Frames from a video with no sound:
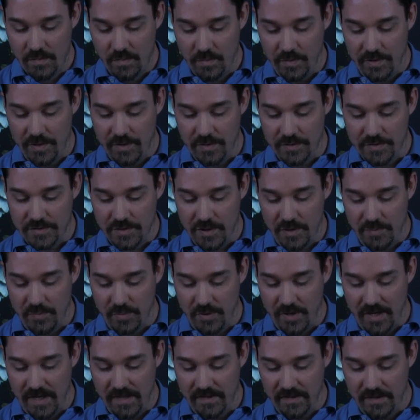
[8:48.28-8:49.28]
We also
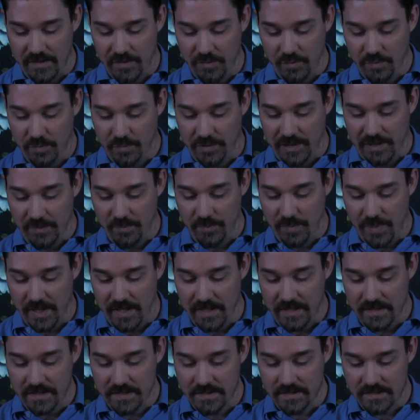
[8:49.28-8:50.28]
pray that you will bring
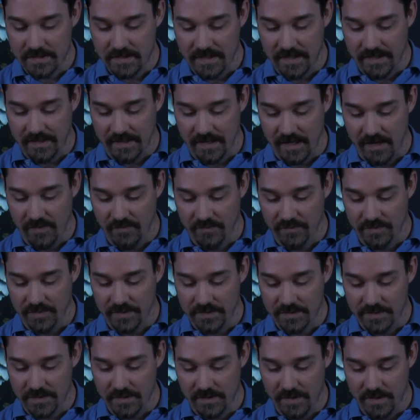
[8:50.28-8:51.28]
peace and
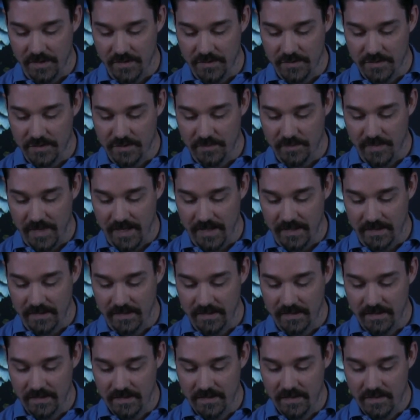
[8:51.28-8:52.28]
comfort to those who may,
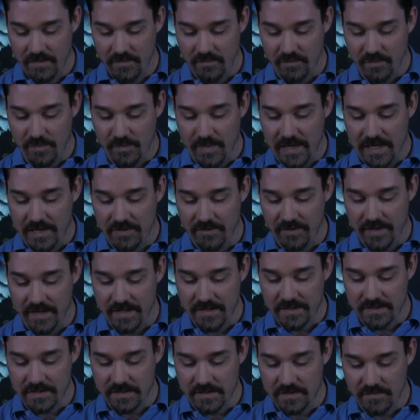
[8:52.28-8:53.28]
for many
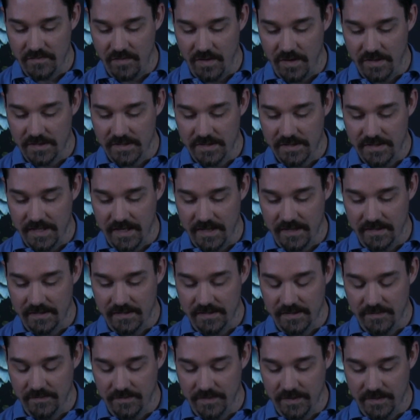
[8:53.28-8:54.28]
reasons, find today
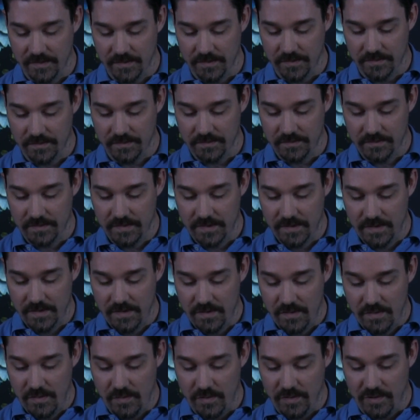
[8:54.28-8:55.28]
difficult.
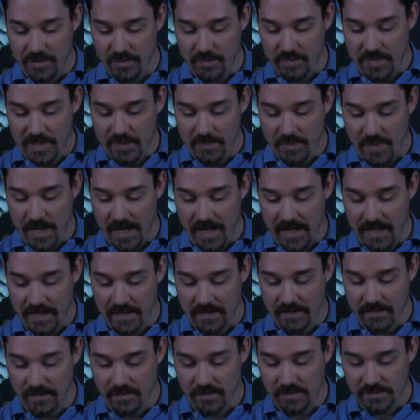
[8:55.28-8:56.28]
Whether it be
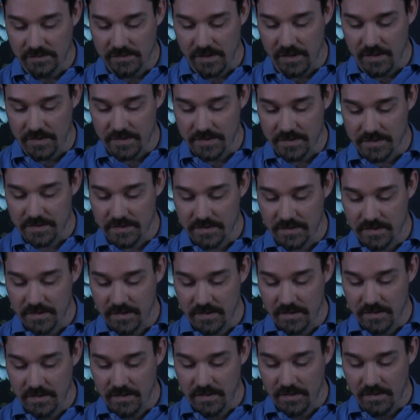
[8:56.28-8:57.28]
pain or loss
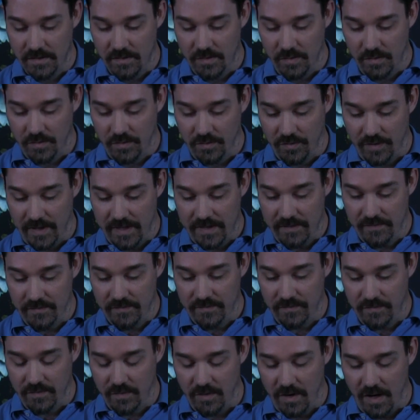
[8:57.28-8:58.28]
or
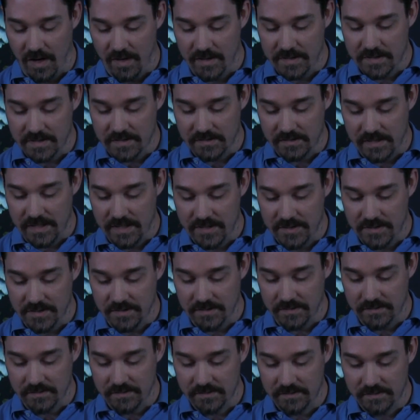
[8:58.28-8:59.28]
grief or
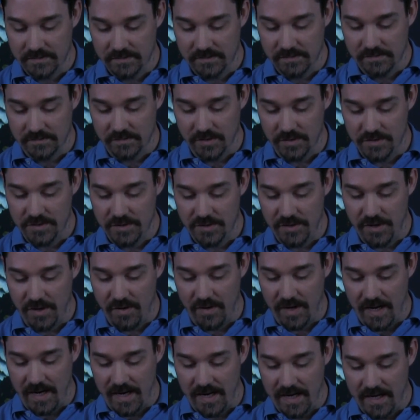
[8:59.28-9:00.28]
isolation, Lord, you
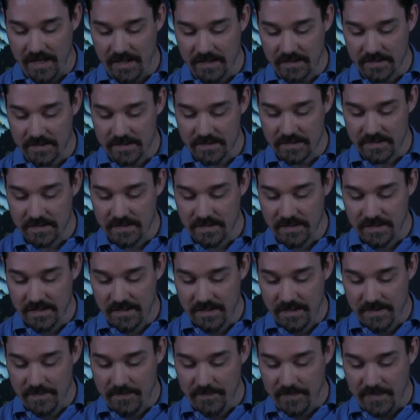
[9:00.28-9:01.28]
know our hearts
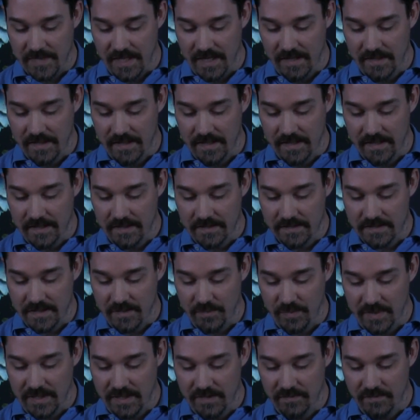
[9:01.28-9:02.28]
and needs,
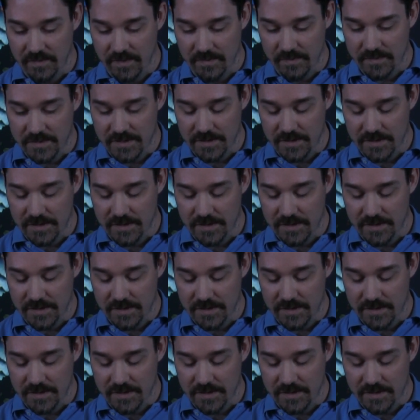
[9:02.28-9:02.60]
and we give them